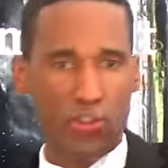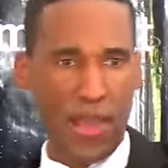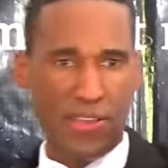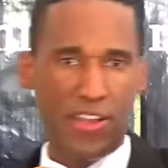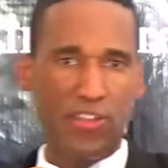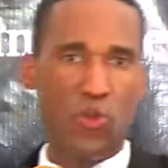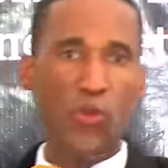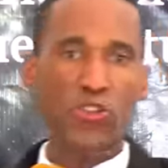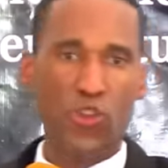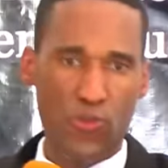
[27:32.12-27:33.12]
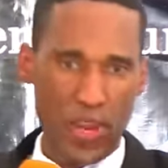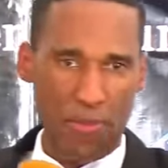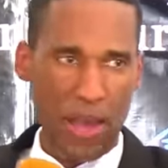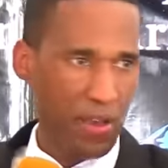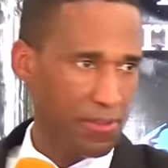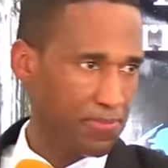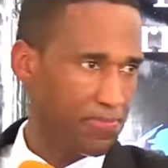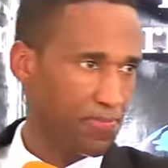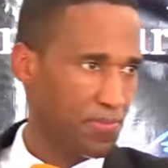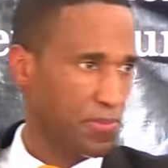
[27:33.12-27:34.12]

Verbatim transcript: angel's message we just read about.